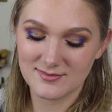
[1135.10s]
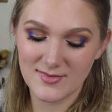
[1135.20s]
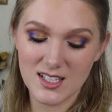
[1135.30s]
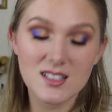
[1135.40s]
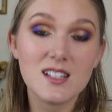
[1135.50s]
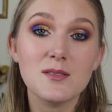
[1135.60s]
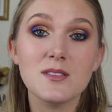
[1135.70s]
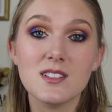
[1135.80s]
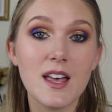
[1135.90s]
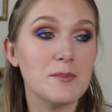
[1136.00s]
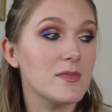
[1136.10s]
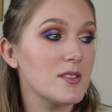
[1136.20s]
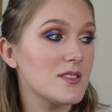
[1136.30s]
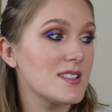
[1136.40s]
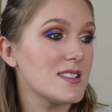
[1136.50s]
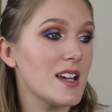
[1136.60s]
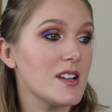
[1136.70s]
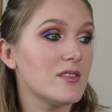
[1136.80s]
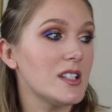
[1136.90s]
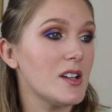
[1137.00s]
Because he slept through this
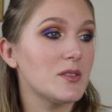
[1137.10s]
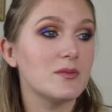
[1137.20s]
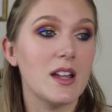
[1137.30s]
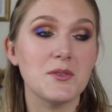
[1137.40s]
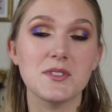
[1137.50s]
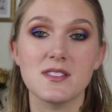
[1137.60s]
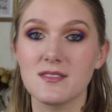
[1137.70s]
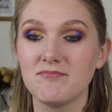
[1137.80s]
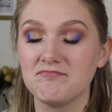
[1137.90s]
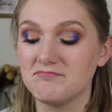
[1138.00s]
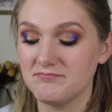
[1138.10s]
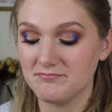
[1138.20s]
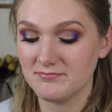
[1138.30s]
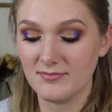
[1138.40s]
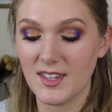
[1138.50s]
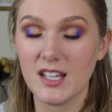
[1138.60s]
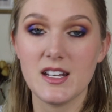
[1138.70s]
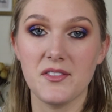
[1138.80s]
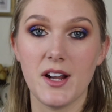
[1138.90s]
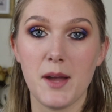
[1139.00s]
entire video. That
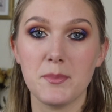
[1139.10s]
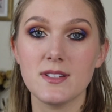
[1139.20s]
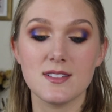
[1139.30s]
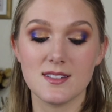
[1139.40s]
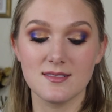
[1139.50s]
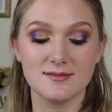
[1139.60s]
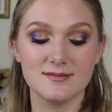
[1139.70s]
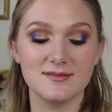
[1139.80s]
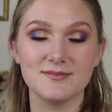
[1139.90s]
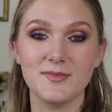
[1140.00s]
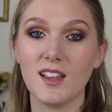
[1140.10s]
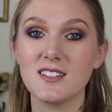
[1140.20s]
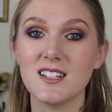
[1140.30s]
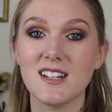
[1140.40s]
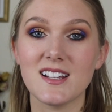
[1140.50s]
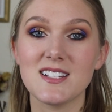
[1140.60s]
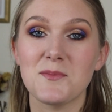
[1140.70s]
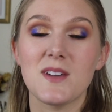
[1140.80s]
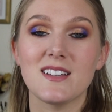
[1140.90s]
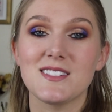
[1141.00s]
never happens. I'll see you next
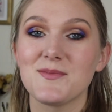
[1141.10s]
time, guys.